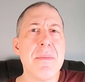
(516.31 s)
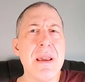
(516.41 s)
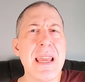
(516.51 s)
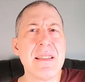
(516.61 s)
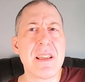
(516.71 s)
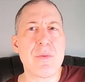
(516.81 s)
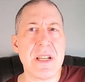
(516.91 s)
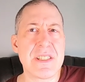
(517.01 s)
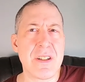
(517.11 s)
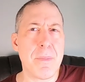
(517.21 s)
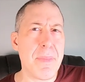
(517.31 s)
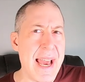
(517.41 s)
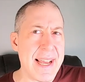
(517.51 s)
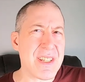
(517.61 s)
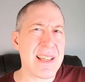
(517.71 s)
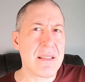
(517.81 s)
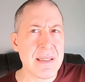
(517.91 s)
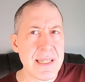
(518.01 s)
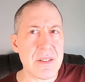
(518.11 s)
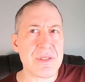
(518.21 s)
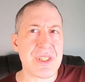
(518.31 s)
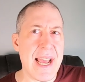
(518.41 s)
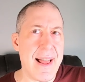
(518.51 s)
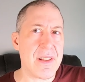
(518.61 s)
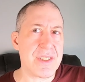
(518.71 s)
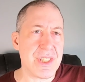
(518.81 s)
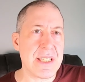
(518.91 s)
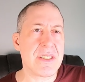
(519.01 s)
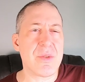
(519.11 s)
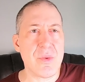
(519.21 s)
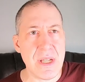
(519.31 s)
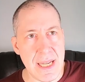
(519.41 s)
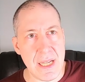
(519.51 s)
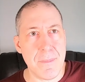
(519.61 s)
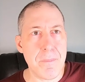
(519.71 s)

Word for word: made the original batch a little challenging to read.